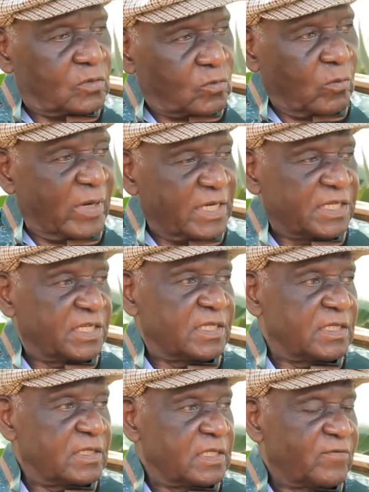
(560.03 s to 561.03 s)
to manage
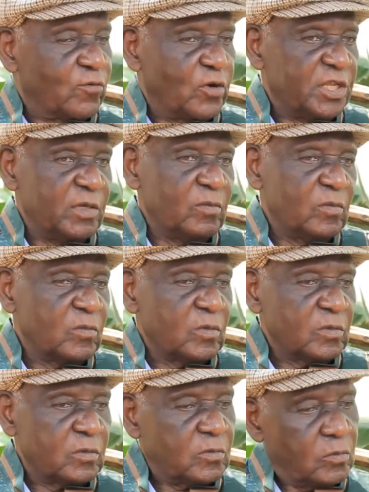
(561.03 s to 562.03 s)
it for
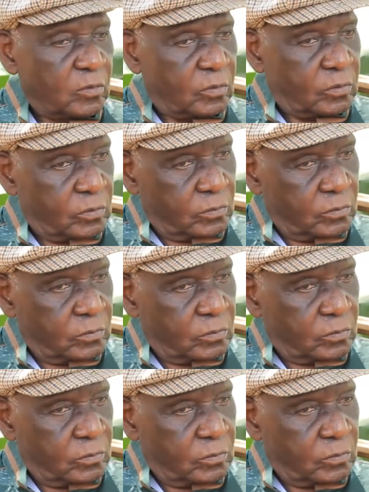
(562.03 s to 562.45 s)
him, to